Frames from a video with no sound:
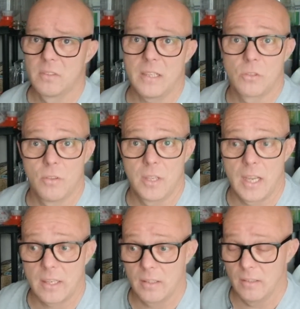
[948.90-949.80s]
that's on
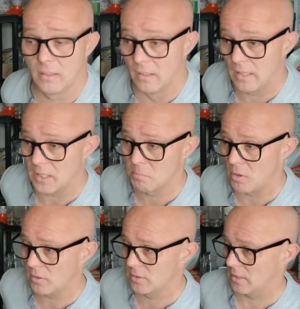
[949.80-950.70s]
the
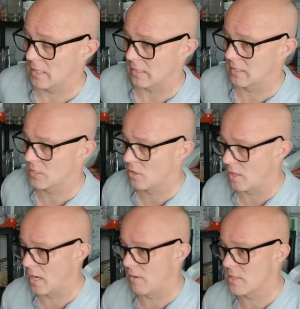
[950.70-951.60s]
Xbox Access
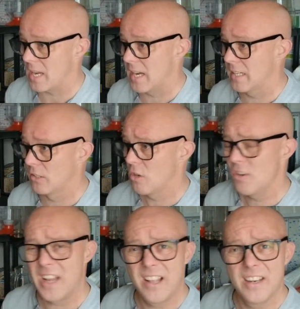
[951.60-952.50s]
All Areas, and
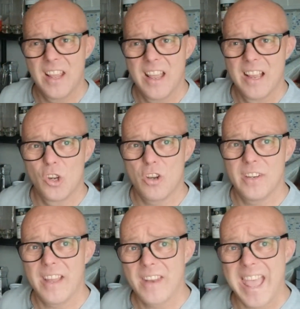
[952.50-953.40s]

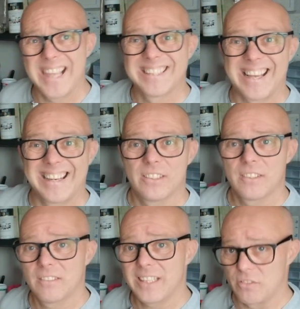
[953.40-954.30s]
Conan
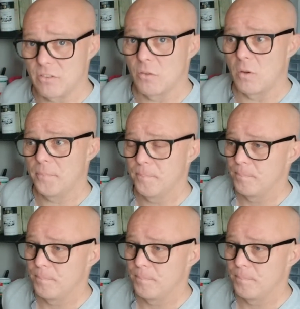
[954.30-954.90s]
Exiles, that's another one.